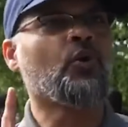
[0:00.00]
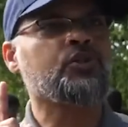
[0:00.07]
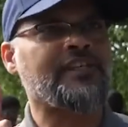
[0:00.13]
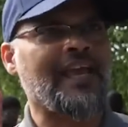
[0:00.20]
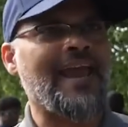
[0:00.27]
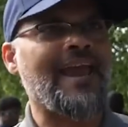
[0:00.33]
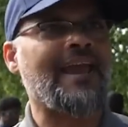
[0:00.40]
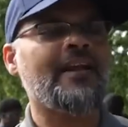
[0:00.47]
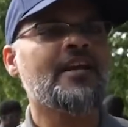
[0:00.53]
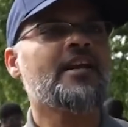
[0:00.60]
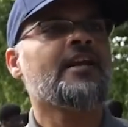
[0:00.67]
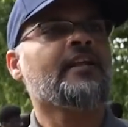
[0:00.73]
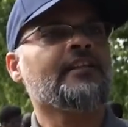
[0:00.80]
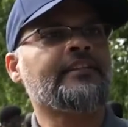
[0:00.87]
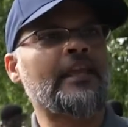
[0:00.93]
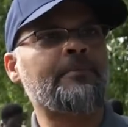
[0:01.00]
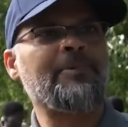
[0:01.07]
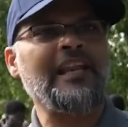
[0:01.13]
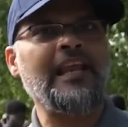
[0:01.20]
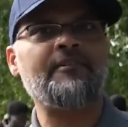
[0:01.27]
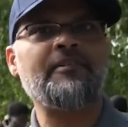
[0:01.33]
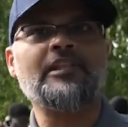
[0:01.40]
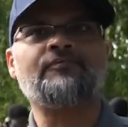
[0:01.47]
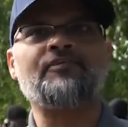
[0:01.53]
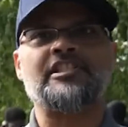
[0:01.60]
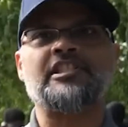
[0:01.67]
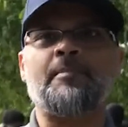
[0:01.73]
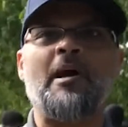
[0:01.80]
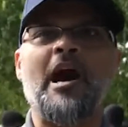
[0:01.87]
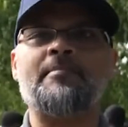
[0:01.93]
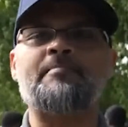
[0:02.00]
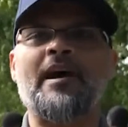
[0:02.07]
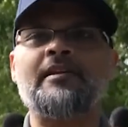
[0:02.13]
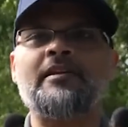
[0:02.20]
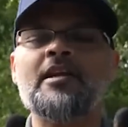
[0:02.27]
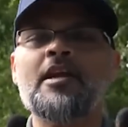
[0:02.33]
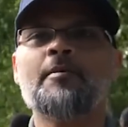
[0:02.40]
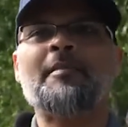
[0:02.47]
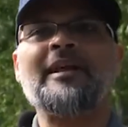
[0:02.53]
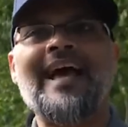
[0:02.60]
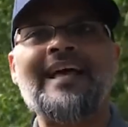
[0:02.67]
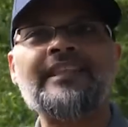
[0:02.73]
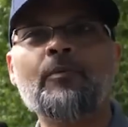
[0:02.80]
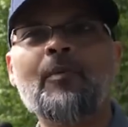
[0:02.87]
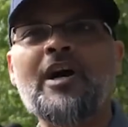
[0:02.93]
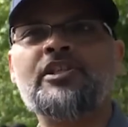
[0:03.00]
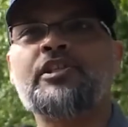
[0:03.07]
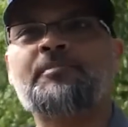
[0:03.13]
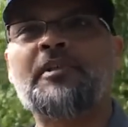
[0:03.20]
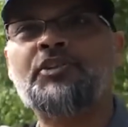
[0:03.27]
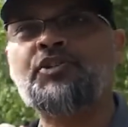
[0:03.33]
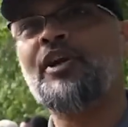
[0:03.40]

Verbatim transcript: who say they believe in the first commandment, but then they worship the